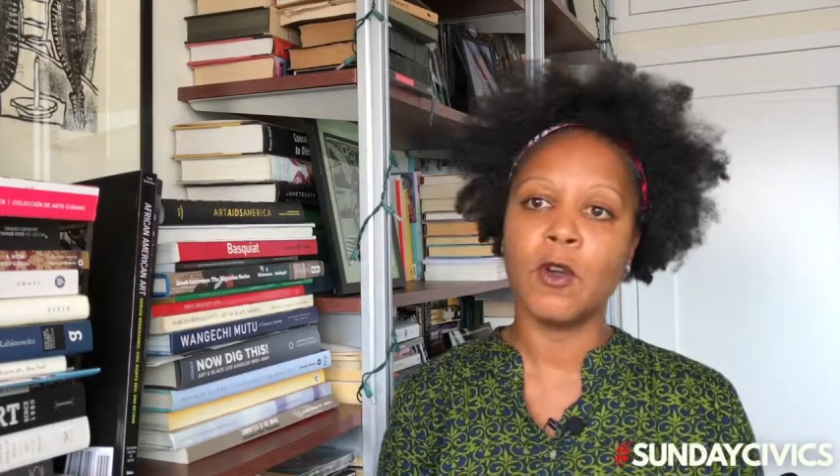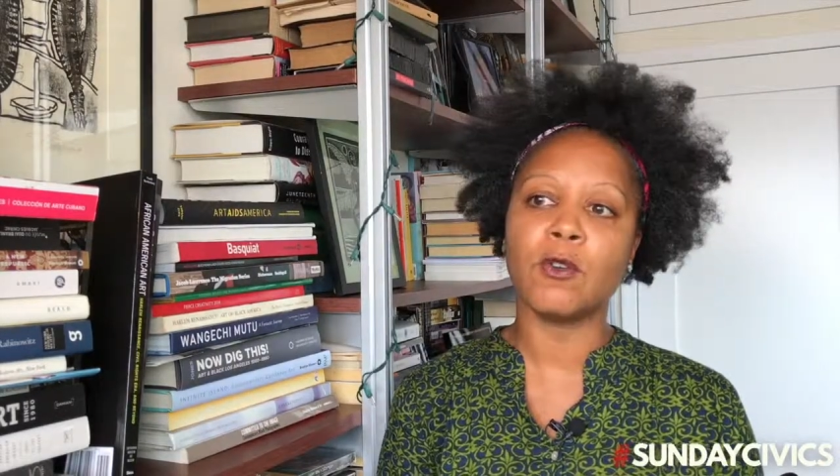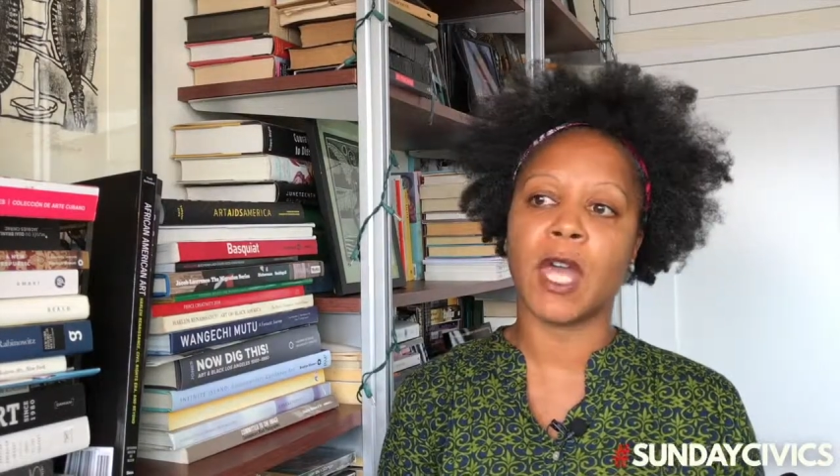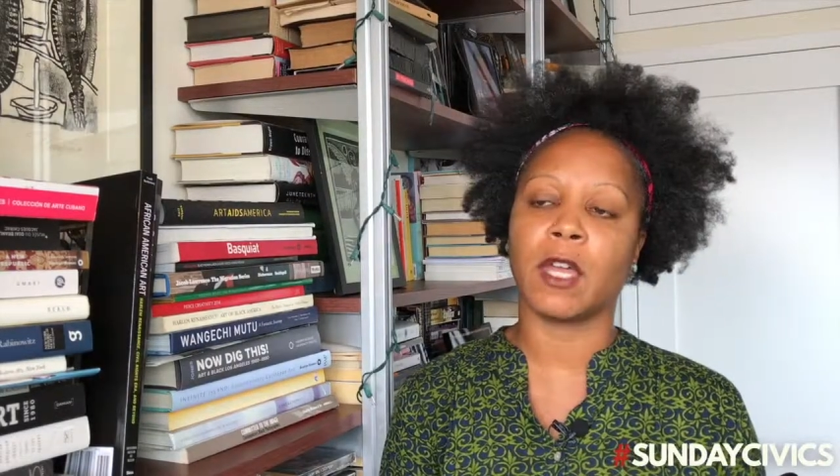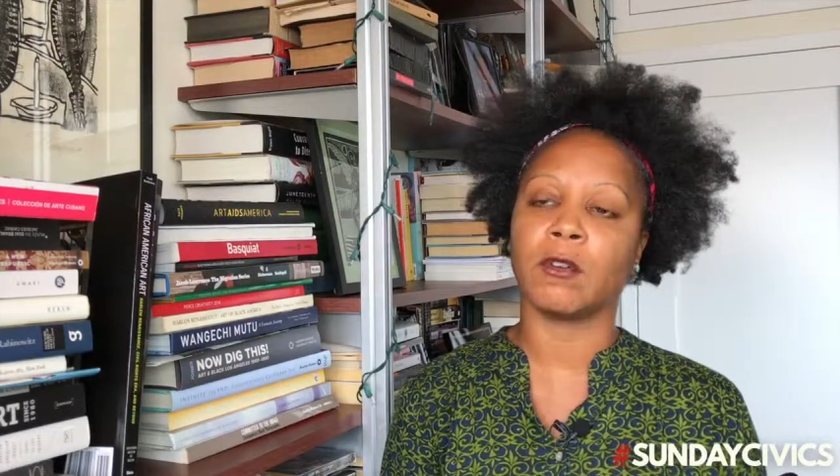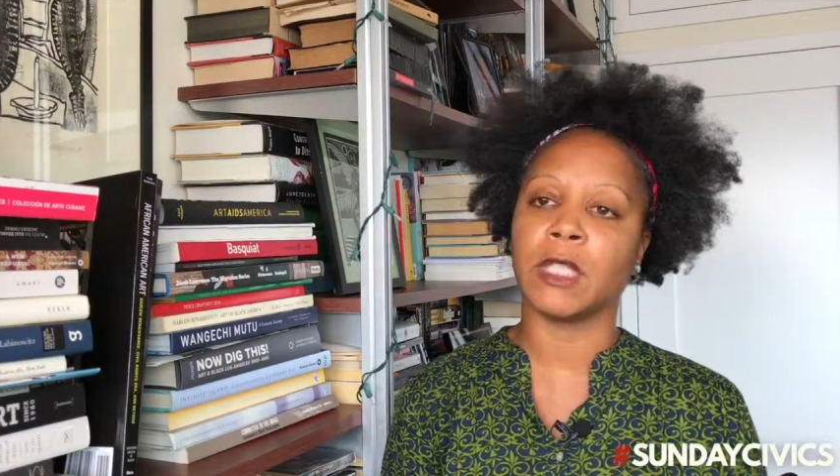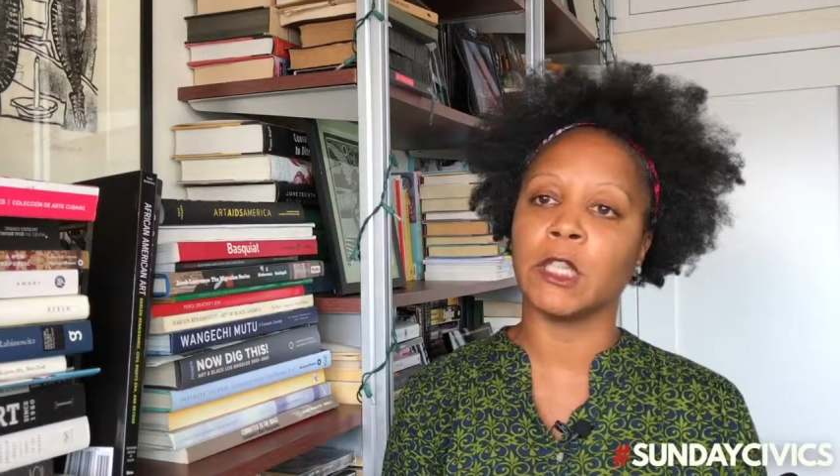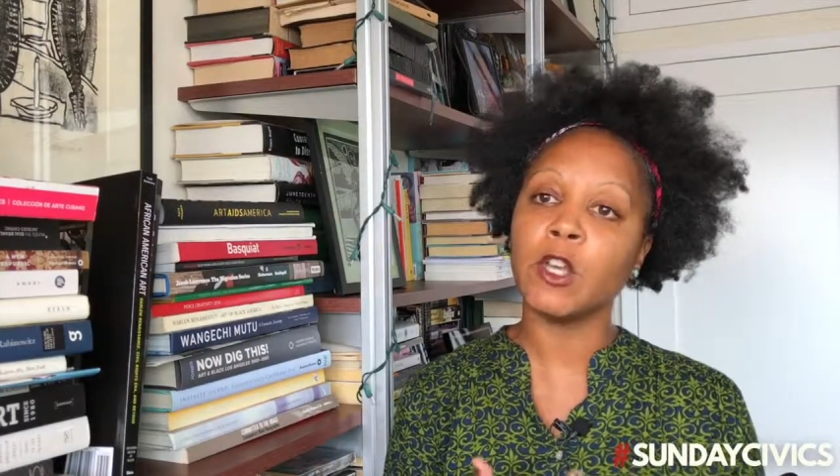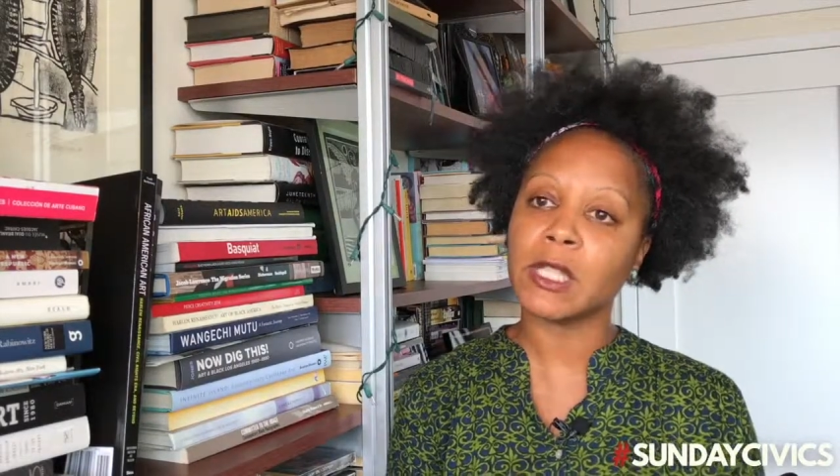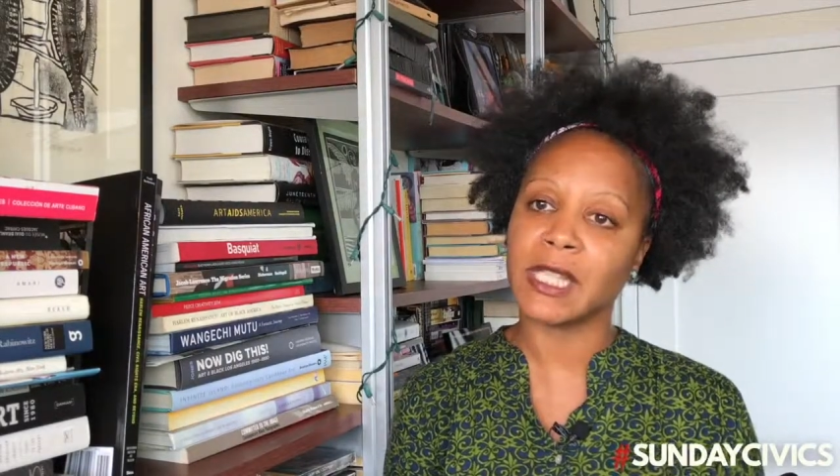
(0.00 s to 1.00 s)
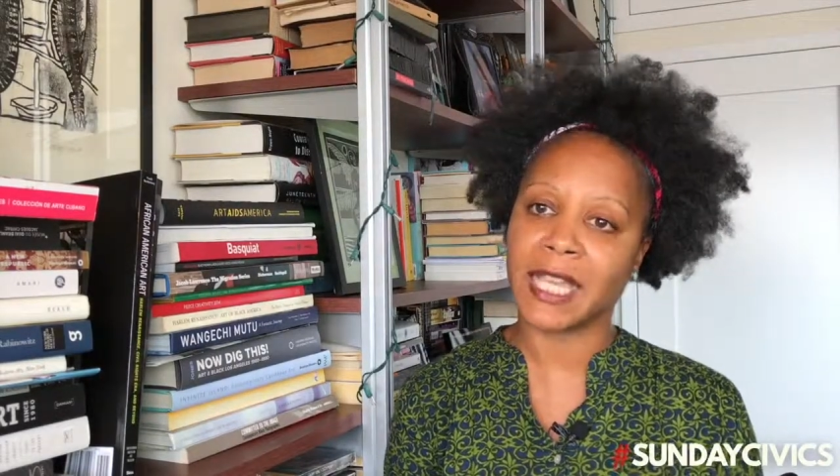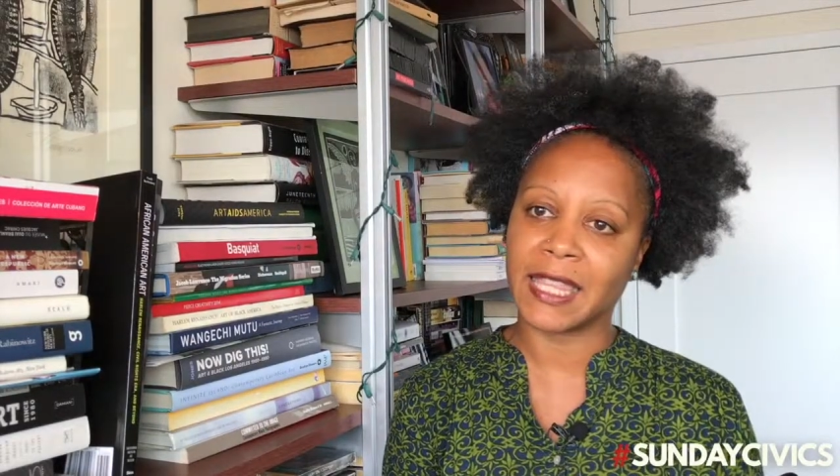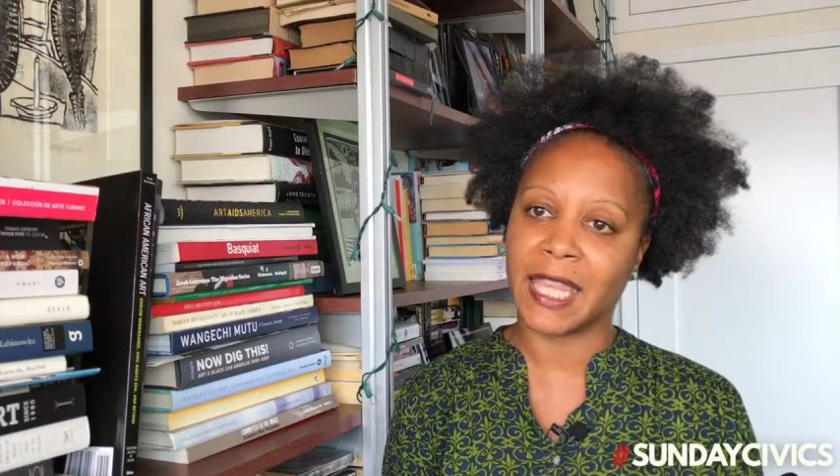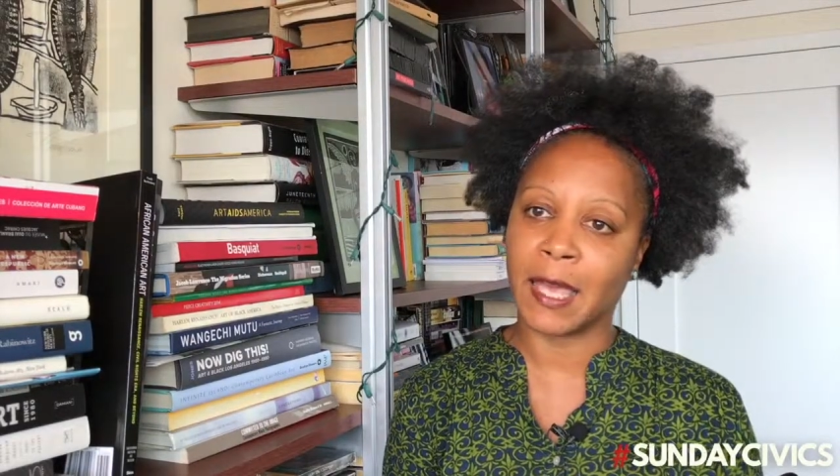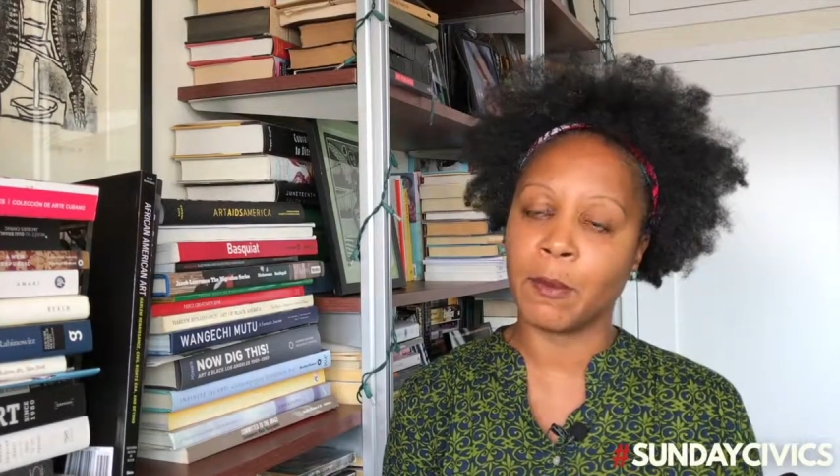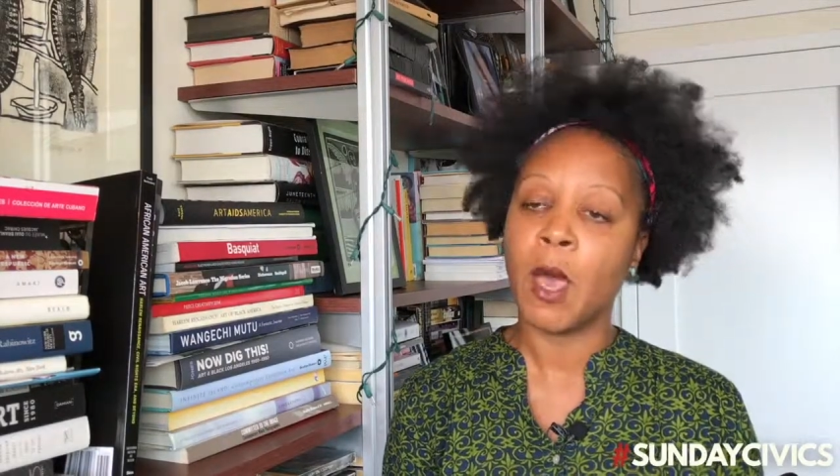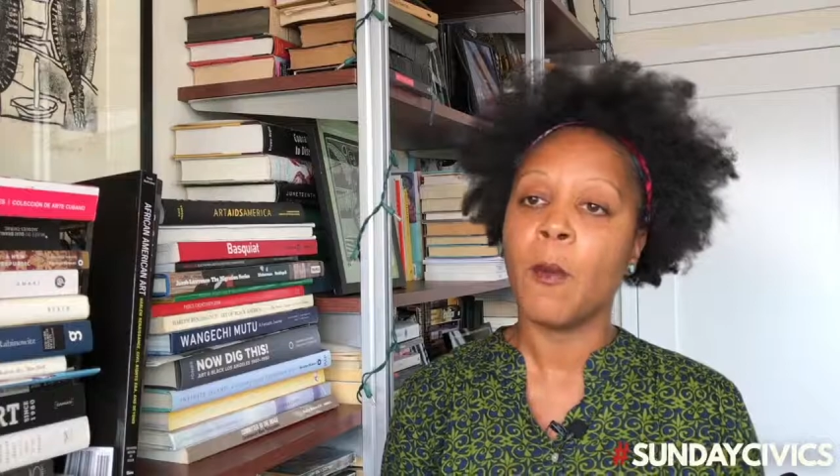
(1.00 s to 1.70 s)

who not only looks like them,